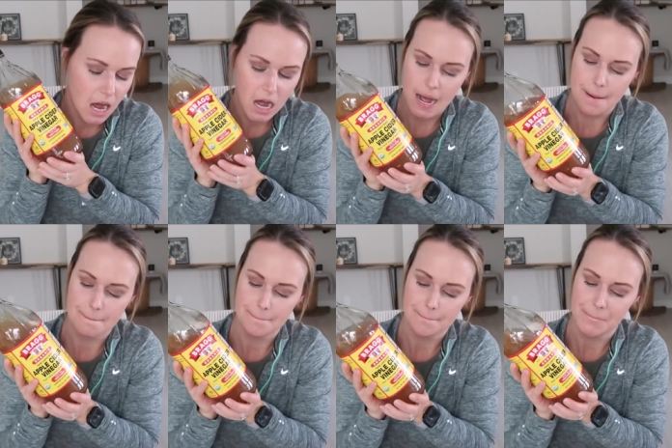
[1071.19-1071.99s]

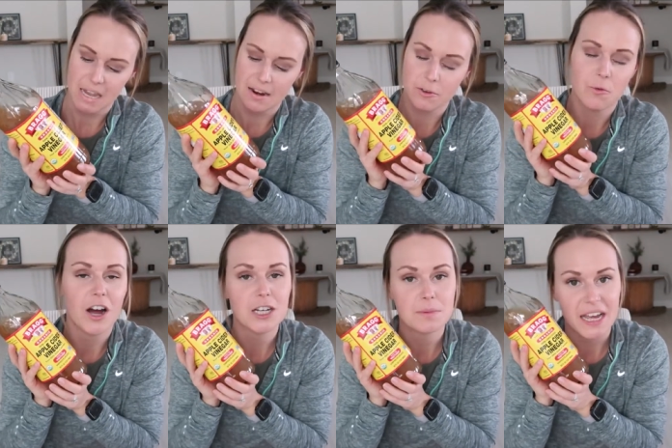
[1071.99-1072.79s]
Um, and if you
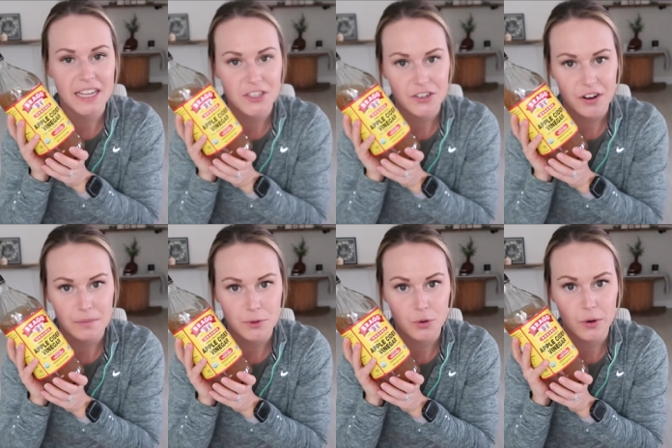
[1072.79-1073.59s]
watch my
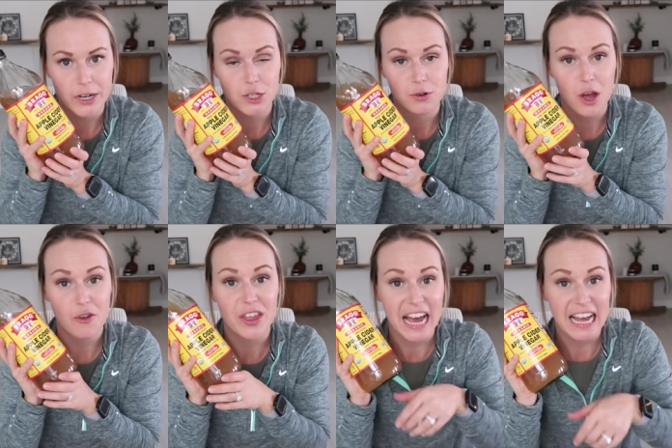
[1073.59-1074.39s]
Instagram stories, you
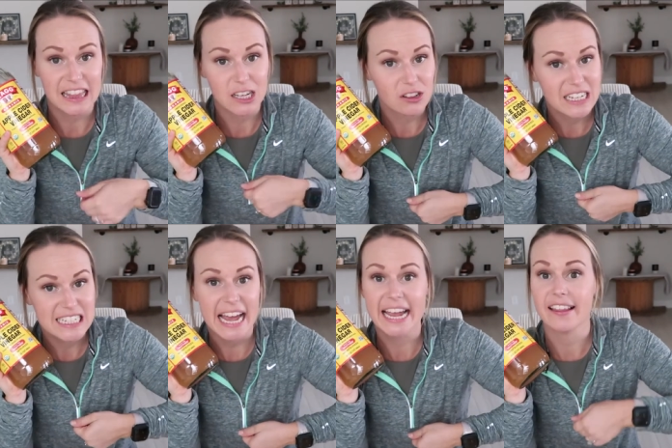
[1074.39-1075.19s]
know that I literally
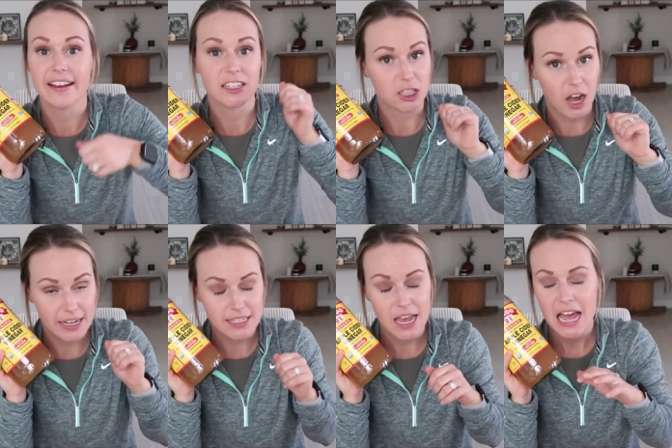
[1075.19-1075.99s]
take it like a
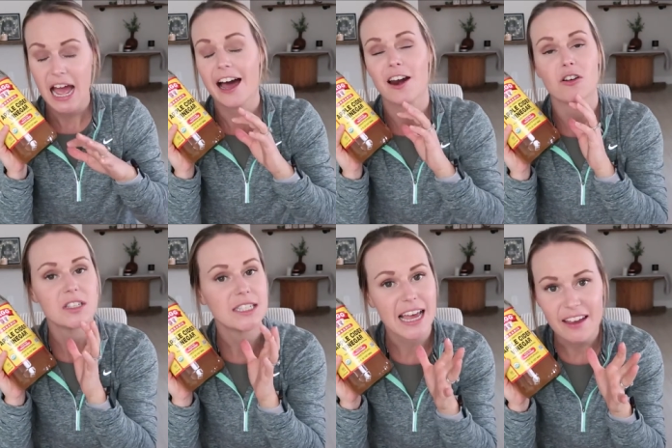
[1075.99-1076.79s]
shot. I don't
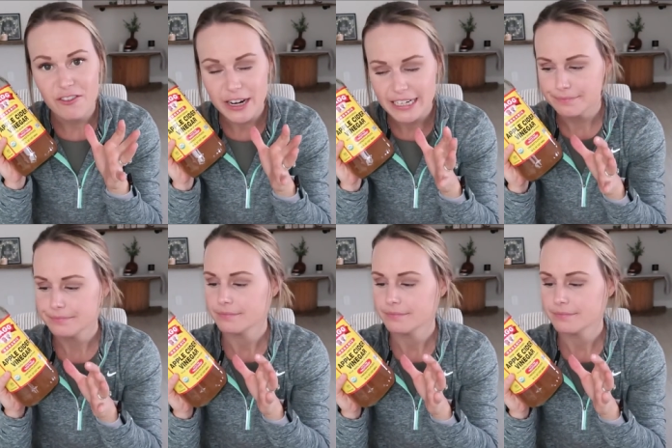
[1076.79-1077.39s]
savor it.